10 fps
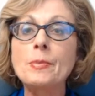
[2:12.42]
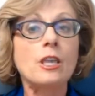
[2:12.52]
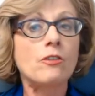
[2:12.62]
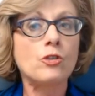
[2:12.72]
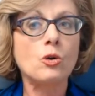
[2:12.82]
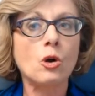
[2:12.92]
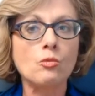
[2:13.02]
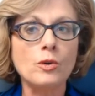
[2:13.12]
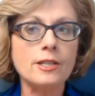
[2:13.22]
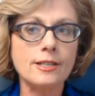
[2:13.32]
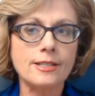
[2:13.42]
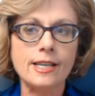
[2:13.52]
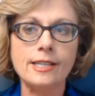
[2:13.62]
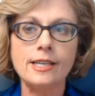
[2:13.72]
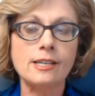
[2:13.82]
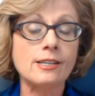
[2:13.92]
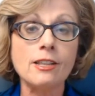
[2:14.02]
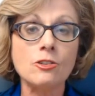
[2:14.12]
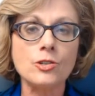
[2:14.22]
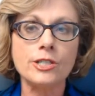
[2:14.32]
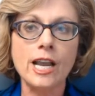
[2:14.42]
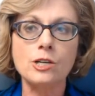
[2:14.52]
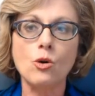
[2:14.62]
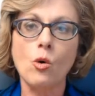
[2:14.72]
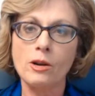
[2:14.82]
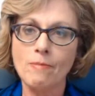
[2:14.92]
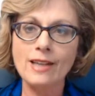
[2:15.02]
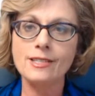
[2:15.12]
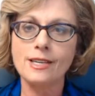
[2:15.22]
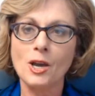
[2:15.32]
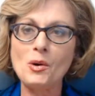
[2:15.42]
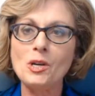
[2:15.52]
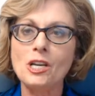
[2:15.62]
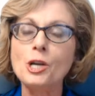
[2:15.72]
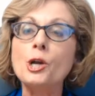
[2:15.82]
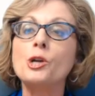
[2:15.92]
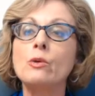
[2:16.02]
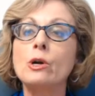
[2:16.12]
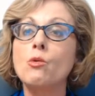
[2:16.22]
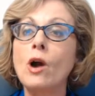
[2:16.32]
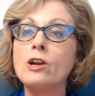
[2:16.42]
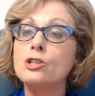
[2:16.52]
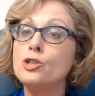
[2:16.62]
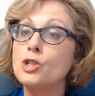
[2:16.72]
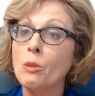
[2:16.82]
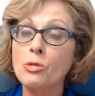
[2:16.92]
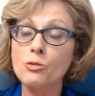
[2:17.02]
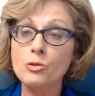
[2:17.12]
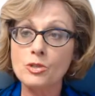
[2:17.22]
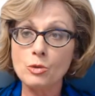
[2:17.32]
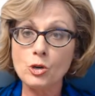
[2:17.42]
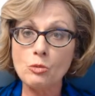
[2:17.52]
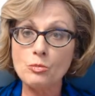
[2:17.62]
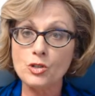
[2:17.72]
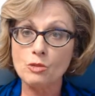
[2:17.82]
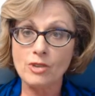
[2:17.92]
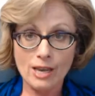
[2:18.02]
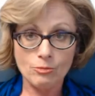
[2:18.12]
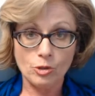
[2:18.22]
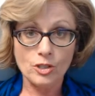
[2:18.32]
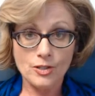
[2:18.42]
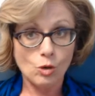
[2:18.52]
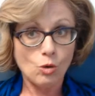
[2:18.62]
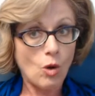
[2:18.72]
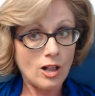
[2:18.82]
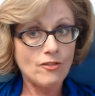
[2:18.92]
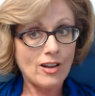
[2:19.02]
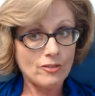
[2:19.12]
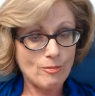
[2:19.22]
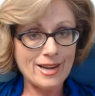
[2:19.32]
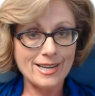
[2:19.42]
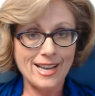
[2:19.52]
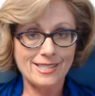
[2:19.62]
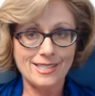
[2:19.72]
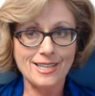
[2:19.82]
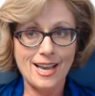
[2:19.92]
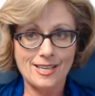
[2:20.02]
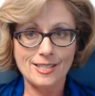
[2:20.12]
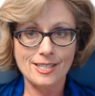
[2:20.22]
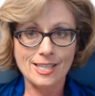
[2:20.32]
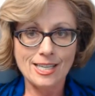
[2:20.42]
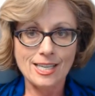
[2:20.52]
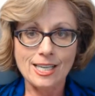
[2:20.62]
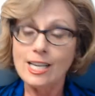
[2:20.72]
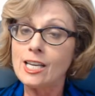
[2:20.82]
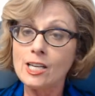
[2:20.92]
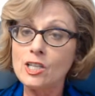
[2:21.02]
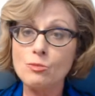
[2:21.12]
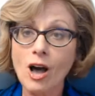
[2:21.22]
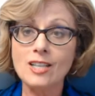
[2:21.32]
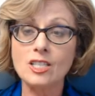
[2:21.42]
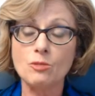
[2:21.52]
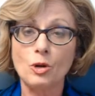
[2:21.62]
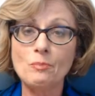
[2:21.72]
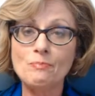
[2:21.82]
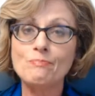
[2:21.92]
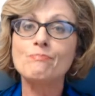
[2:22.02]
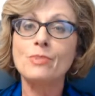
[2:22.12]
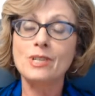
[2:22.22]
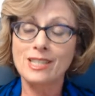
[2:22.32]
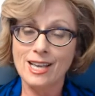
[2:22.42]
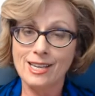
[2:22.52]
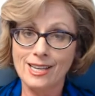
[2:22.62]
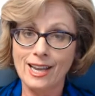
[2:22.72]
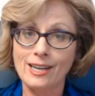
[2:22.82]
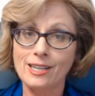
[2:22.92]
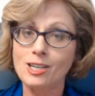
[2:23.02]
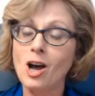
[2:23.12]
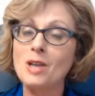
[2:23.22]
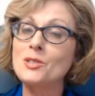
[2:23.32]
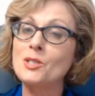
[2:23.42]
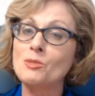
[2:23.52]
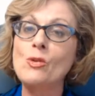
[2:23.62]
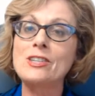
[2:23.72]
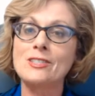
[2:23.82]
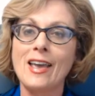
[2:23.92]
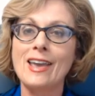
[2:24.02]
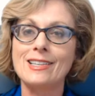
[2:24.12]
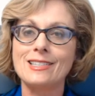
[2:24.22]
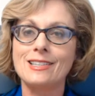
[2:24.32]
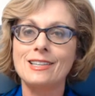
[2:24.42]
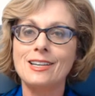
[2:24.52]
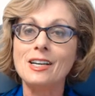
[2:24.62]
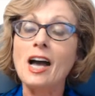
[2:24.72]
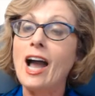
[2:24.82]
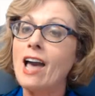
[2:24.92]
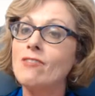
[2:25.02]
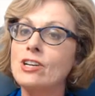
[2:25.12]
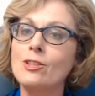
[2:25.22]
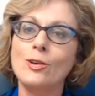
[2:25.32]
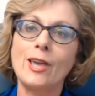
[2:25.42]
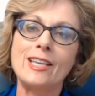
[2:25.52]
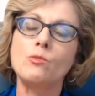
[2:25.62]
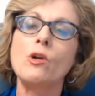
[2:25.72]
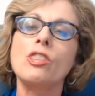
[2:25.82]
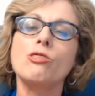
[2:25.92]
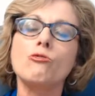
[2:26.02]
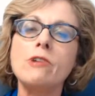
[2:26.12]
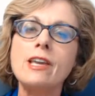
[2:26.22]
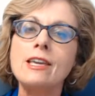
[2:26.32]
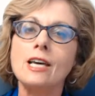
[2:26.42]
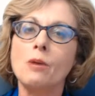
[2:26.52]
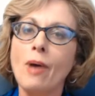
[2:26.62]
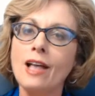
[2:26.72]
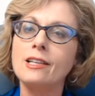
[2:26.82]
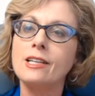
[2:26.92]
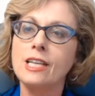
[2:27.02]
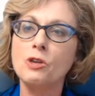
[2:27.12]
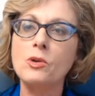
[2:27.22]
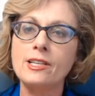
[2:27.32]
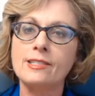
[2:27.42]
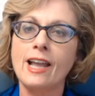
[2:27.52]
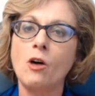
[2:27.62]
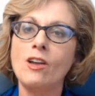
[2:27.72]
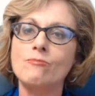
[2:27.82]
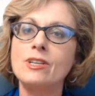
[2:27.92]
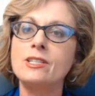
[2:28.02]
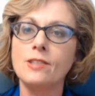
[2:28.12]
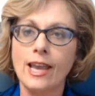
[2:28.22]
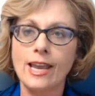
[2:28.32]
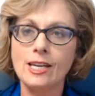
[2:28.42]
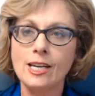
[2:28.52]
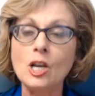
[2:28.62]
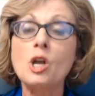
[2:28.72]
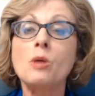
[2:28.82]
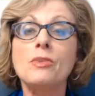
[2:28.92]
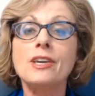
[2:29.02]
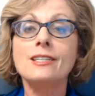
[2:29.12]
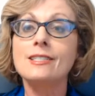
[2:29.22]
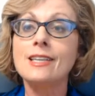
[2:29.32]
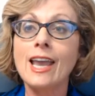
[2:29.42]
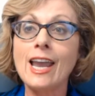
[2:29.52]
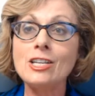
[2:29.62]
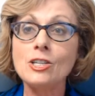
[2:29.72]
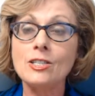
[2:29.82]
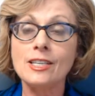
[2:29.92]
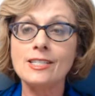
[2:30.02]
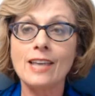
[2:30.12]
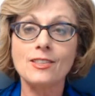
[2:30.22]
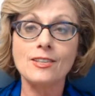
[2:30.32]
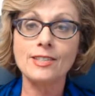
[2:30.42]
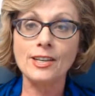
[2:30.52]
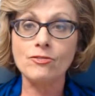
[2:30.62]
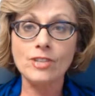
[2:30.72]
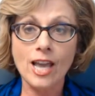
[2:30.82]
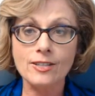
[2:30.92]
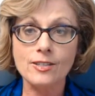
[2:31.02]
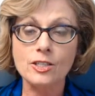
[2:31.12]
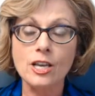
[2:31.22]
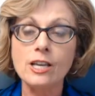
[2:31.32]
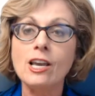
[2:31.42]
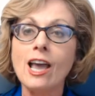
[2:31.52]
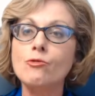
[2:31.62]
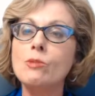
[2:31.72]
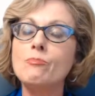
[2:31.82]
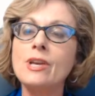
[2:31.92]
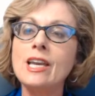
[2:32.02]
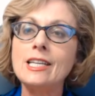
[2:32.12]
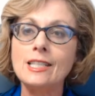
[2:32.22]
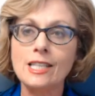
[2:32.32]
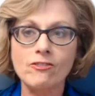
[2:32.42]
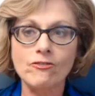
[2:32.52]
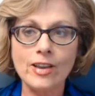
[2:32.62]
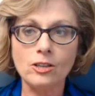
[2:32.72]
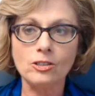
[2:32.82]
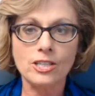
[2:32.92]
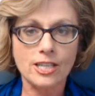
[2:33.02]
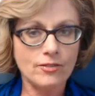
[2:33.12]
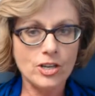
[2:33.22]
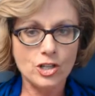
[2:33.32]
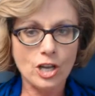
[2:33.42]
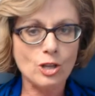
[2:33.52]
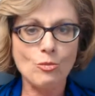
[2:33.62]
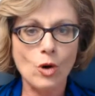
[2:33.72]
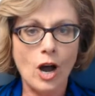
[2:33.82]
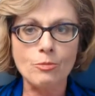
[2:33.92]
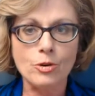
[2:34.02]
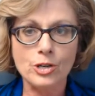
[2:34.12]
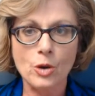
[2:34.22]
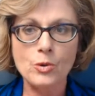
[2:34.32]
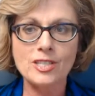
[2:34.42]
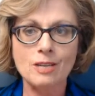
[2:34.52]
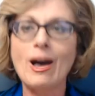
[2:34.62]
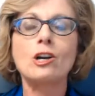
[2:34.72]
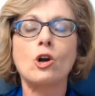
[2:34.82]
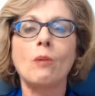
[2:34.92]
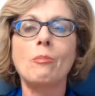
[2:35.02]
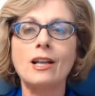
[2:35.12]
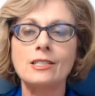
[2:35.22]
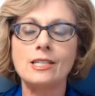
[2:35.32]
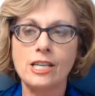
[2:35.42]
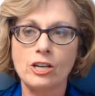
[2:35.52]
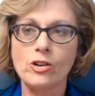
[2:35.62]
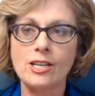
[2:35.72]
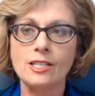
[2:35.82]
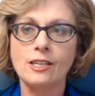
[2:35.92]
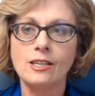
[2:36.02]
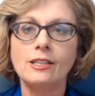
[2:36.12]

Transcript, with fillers: If you own real estate in another state or in Mexico, you're required to jump through some hoops to be able to still qualify for Medicaid in Texas. It is possible, but again, it causes more delays. I have another case where three appellate hearings now have been delayed because the agencies at the state of Texas have repeatedly failed to give each other proper notice about our appellate hearings.